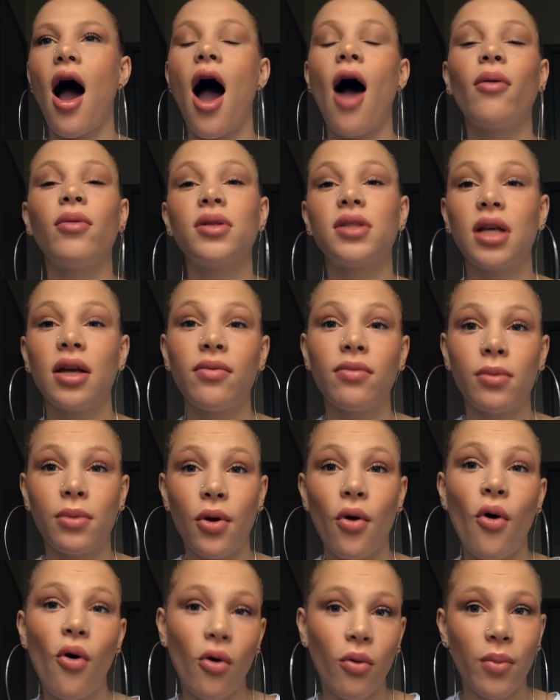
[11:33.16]
I was able
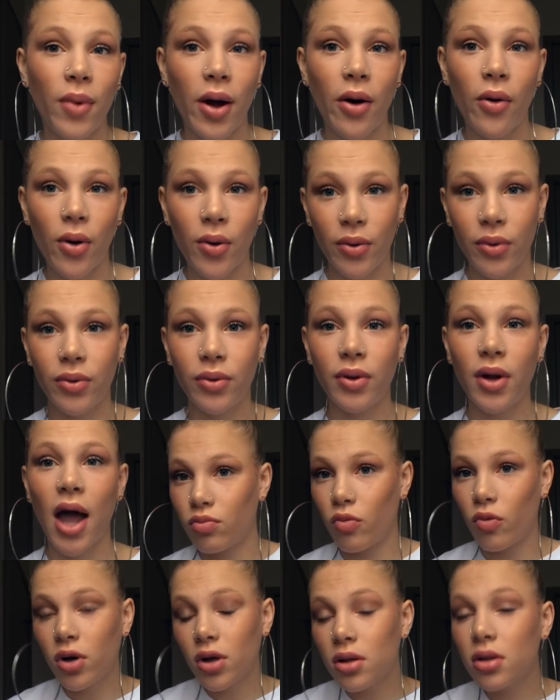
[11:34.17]
to hold my own.
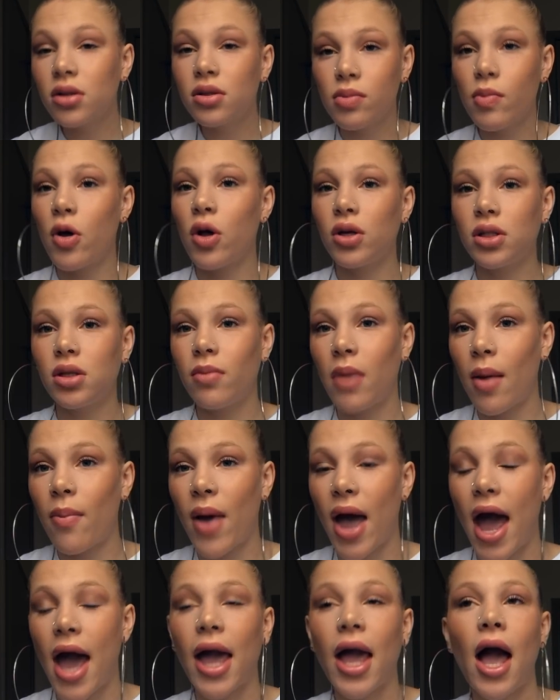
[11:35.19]
One of the smallest in my
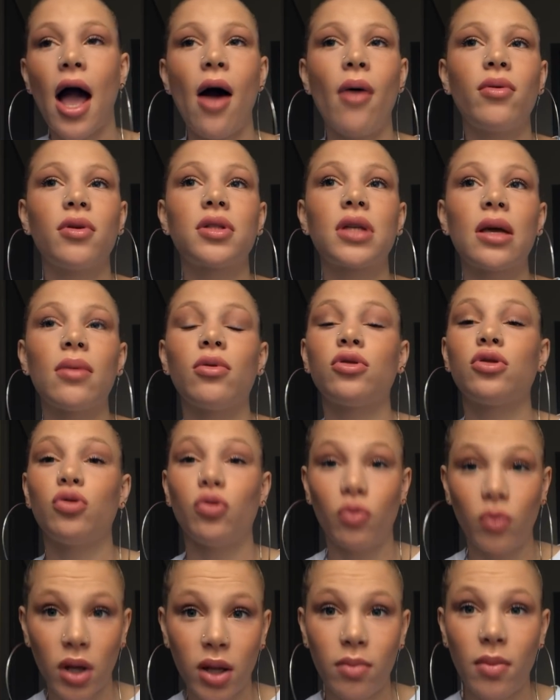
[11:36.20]
pack, I was able
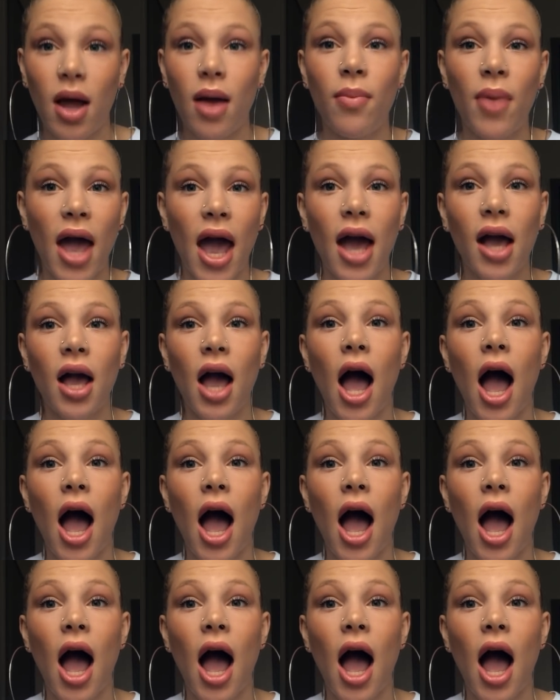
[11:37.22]
to win my pack.